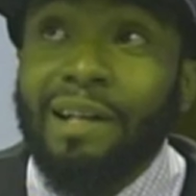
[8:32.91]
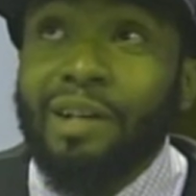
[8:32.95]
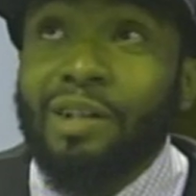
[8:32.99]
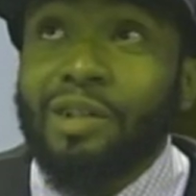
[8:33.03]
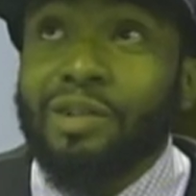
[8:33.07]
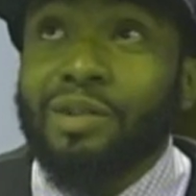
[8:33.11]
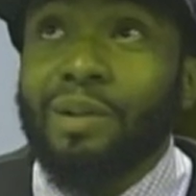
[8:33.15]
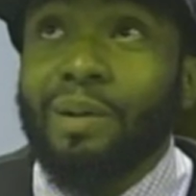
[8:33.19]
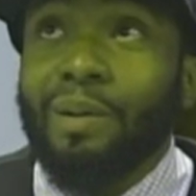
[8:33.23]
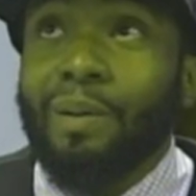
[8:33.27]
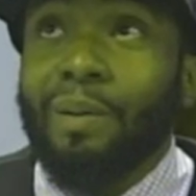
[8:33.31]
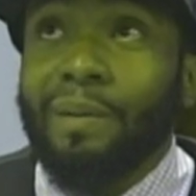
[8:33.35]

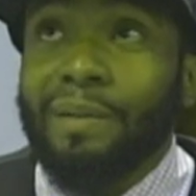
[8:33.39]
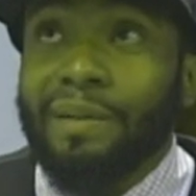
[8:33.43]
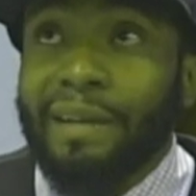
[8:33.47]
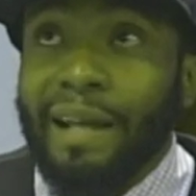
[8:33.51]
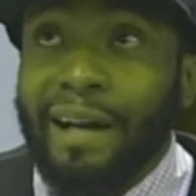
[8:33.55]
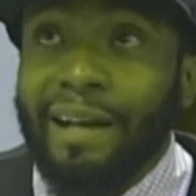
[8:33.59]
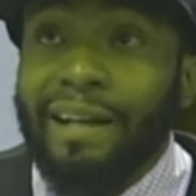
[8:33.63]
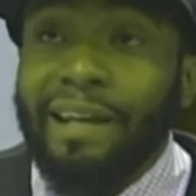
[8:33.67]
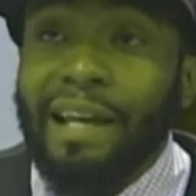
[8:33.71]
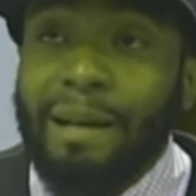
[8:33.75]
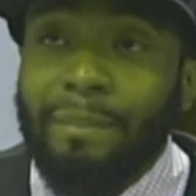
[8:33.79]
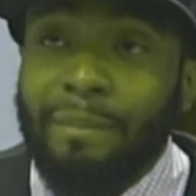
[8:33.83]
so
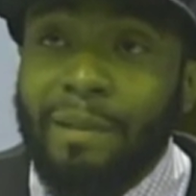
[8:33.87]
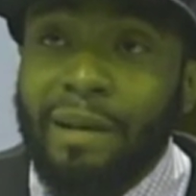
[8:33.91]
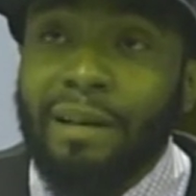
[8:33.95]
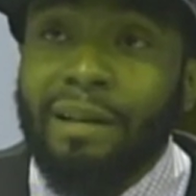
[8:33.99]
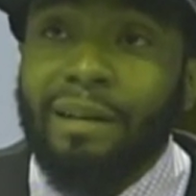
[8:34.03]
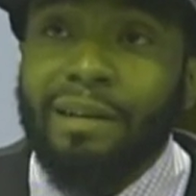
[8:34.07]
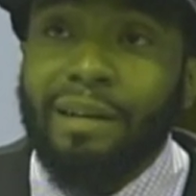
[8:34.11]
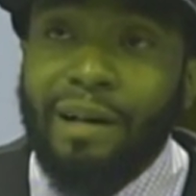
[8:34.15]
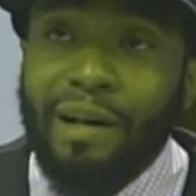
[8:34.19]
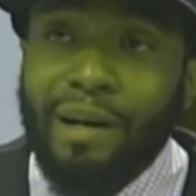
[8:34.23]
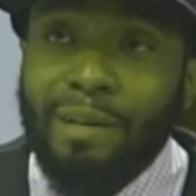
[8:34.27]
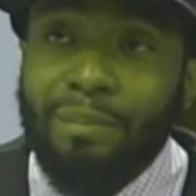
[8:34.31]
that gave me
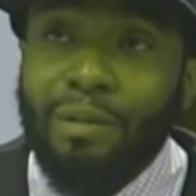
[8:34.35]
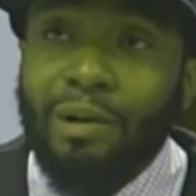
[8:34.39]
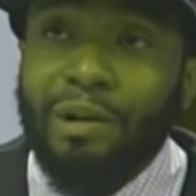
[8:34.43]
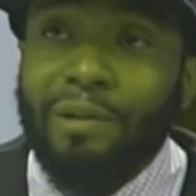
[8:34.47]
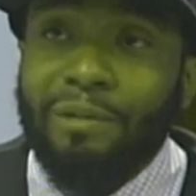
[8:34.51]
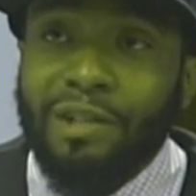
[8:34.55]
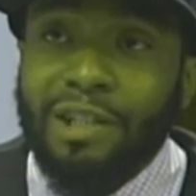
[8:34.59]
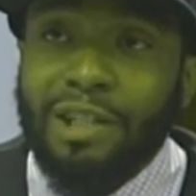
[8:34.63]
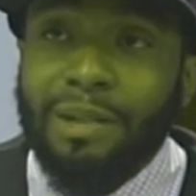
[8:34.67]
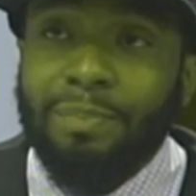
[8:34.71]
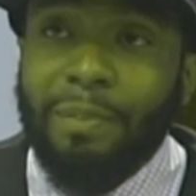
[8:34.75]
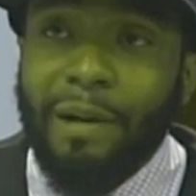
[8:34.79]
a lot more
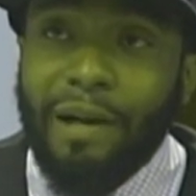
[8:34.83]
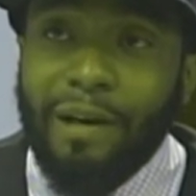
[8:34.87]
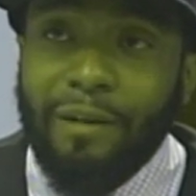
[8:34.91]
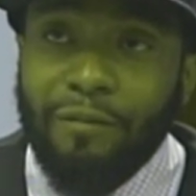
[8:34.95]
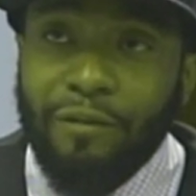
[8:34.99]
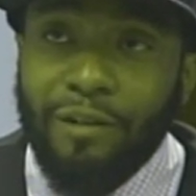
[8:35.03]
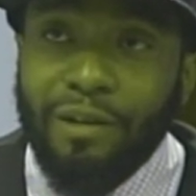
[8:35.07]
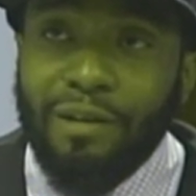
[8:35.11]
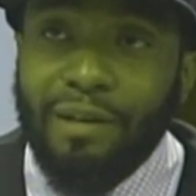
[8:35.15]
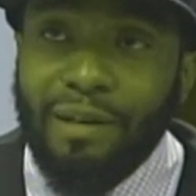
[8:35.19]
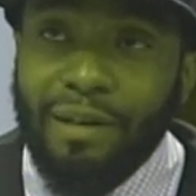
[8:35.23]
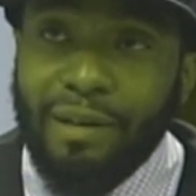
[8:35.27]
respect
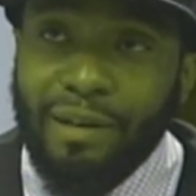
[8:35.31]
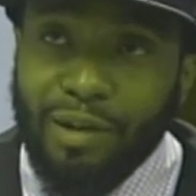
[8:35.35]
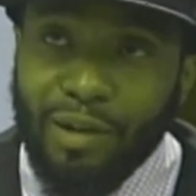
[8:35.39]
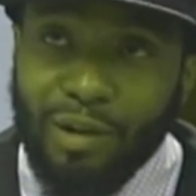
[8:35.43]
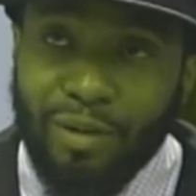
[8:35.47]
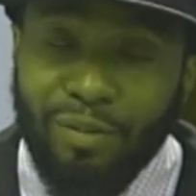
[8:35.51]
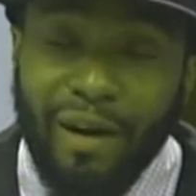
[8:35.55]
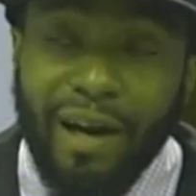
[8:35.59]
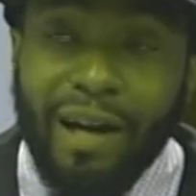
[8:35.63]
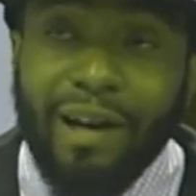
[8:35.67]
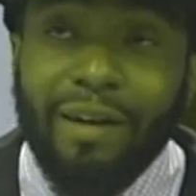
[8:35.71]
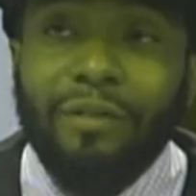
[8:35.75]
for the
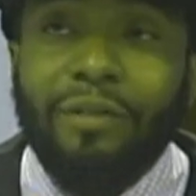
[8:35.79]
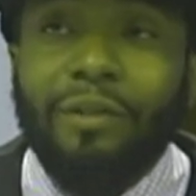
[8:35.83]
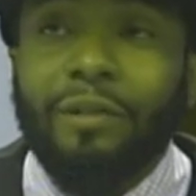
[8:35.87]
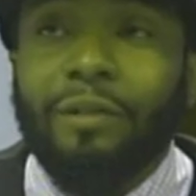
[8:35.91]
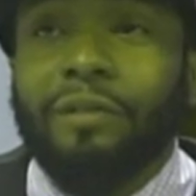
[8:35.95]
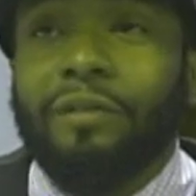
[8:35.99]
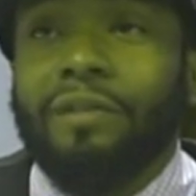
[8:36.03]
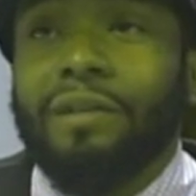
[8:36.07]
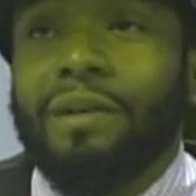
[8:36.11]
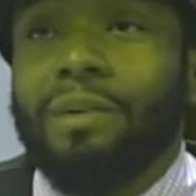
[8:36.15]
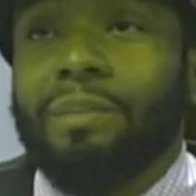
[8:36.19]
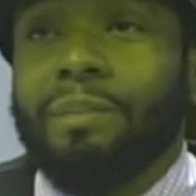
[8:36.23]
craft of
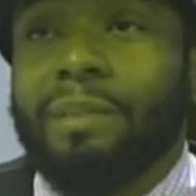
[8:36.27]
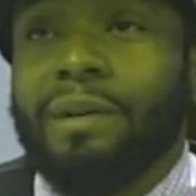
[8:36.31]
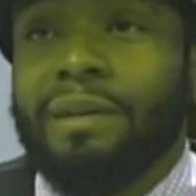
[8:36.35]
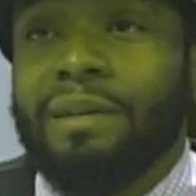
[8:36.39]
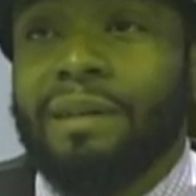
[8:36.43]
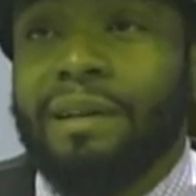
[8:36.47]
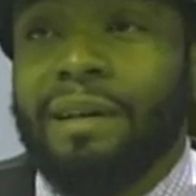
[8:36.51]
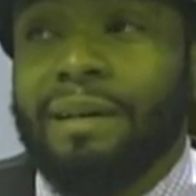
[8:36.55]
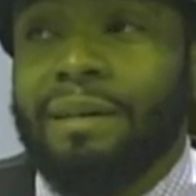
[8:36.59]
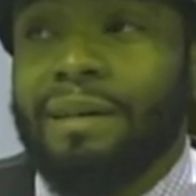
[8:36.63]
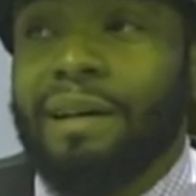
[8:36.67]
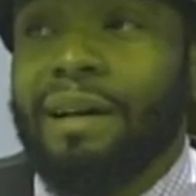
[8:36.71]

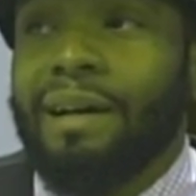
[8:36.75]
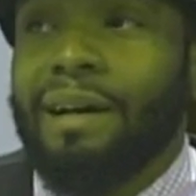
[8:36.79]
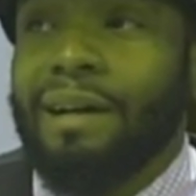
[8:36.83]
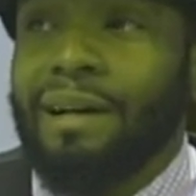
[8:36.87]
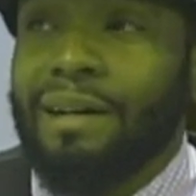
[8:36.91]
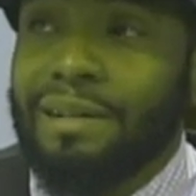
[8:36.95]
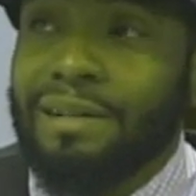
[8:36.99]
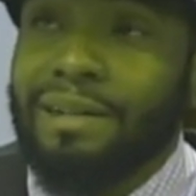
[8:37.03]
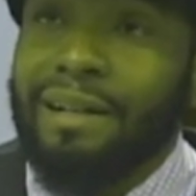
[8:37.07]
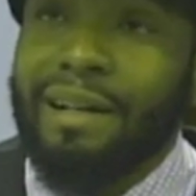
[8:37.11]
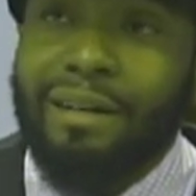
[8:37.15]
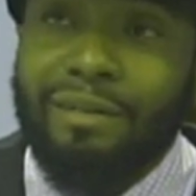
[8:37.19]
filming, and
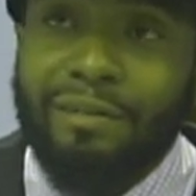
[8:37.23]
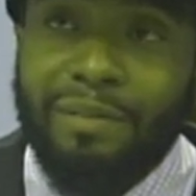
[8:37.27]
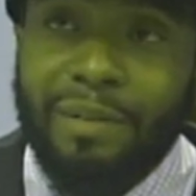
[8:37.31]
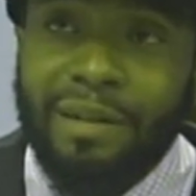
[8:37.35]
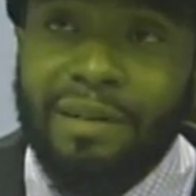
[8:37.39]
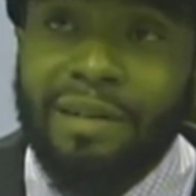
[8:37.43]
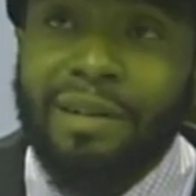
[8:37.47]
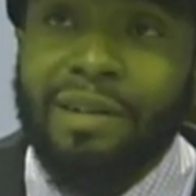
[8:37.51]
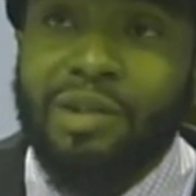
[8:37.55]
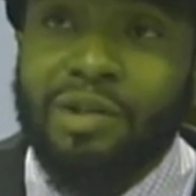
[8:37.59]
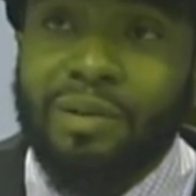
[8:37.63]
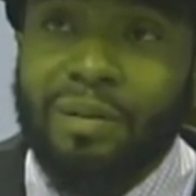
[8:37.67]
I
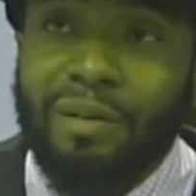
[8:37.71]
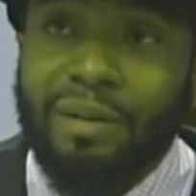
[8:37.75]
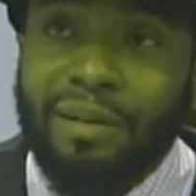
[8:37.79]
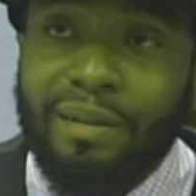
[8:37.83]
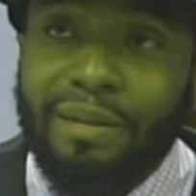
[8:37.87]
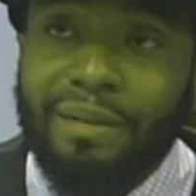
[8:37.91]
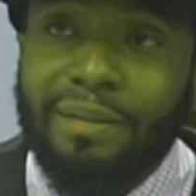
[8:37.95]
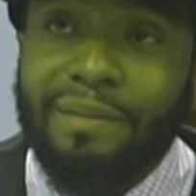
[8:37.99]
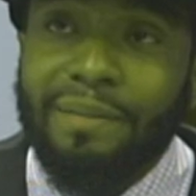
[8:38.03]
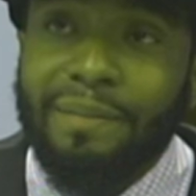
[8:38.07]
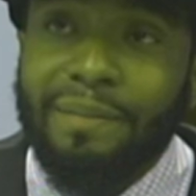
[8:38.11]
really enjoyed it.